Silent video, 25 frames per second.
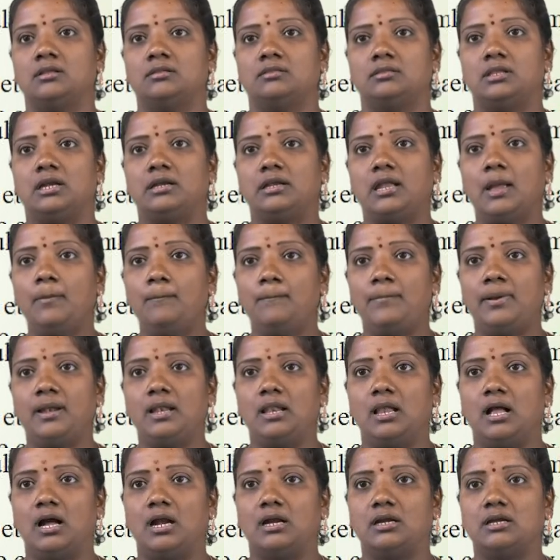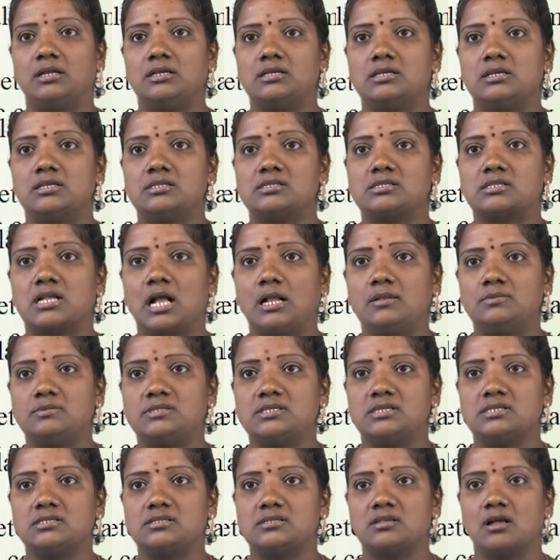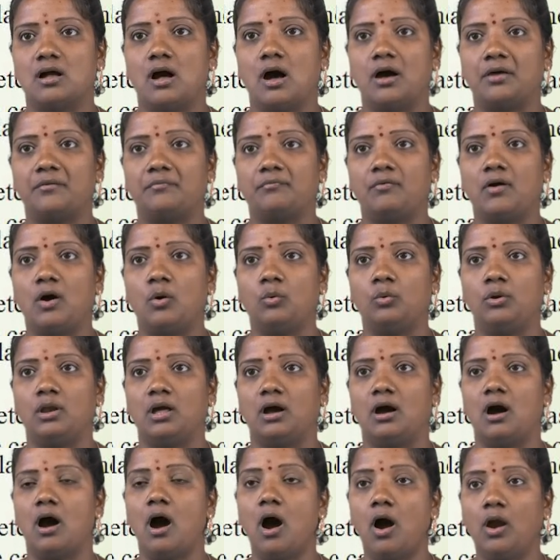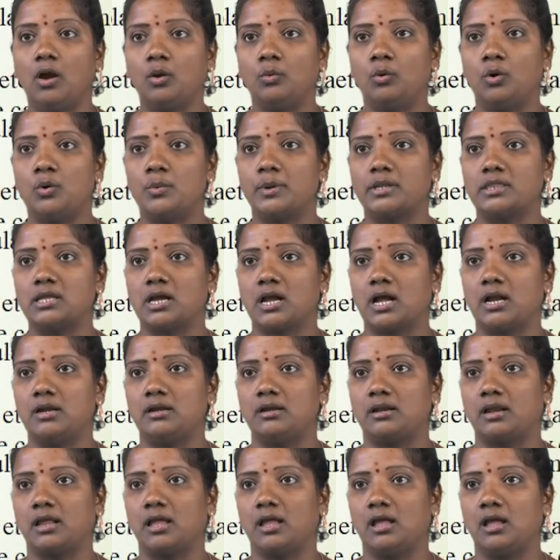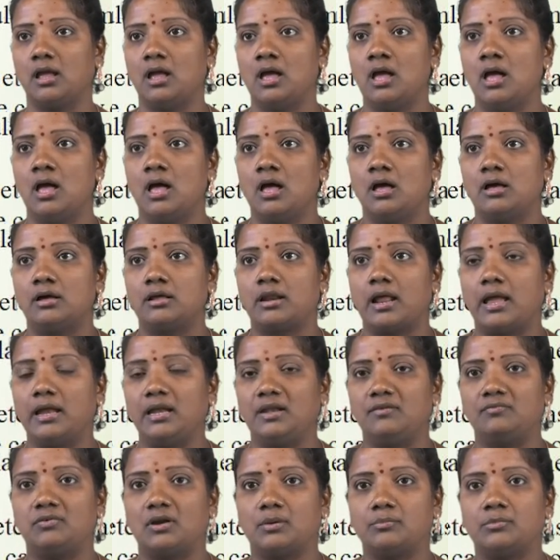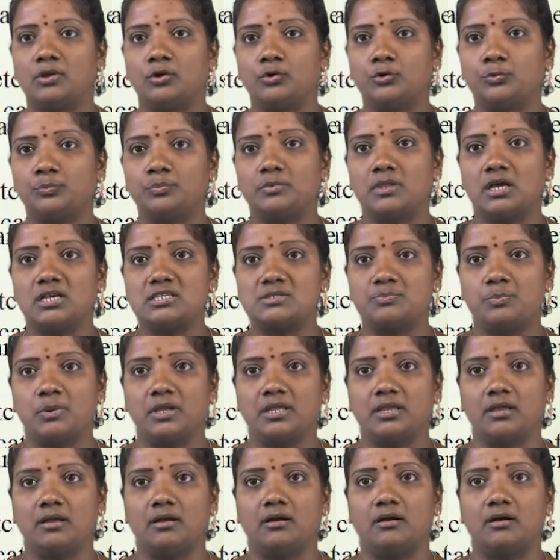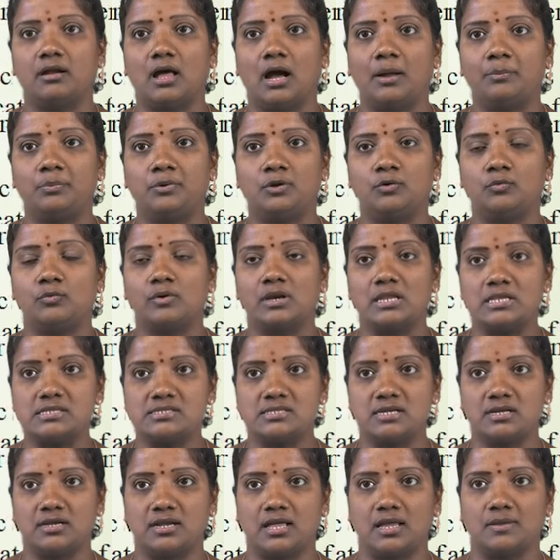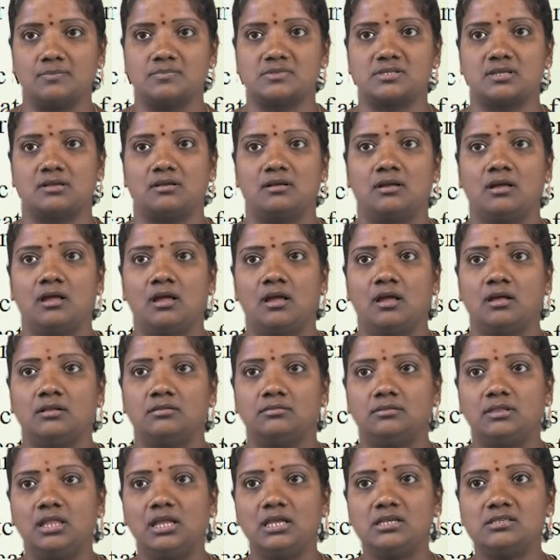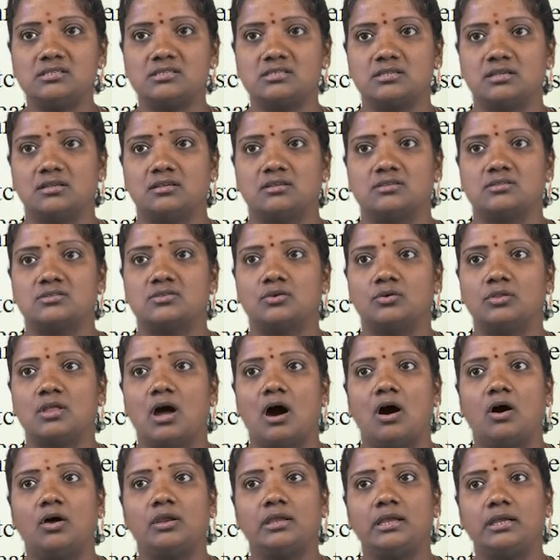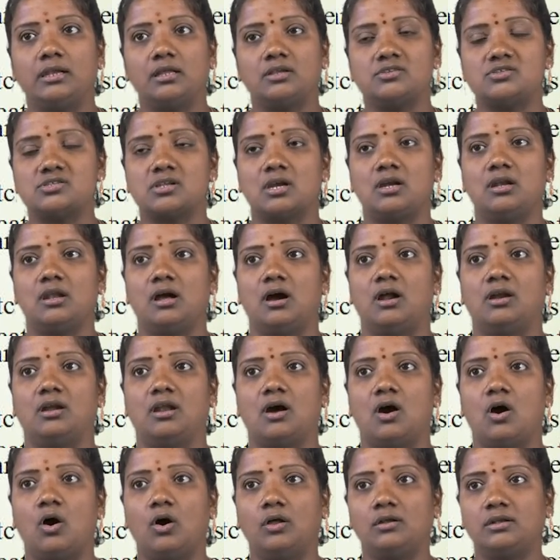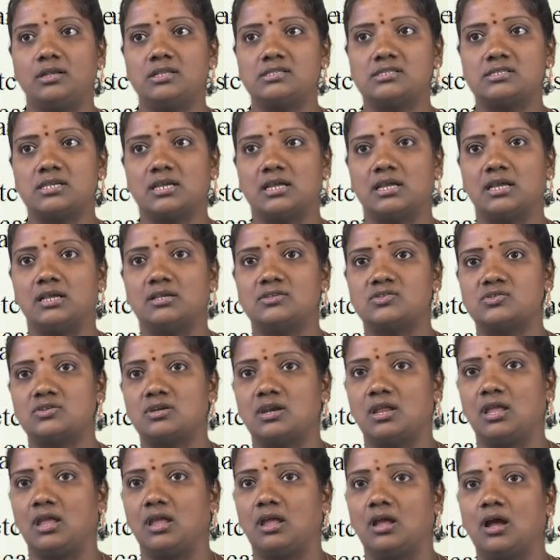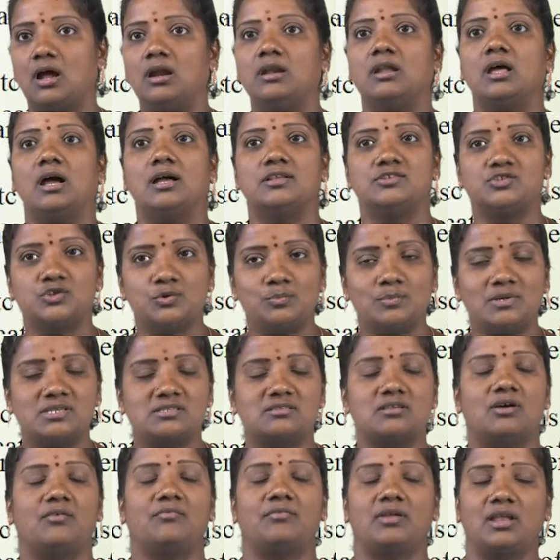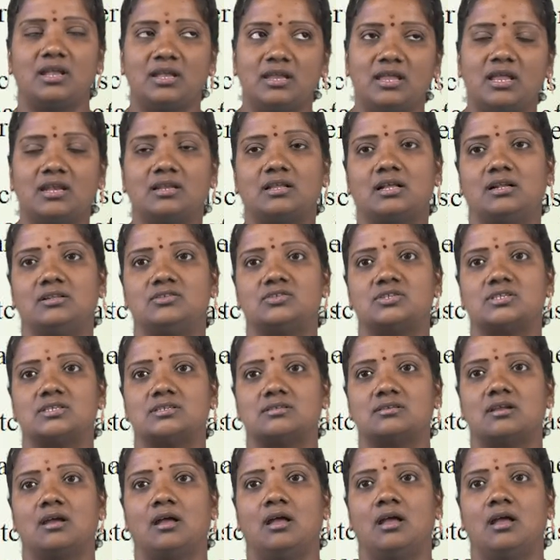The temple and the sculptures are found all over the country, right from the Gupta's period up to recent times. These show the architectural and artistic history and achievements of Indian culture.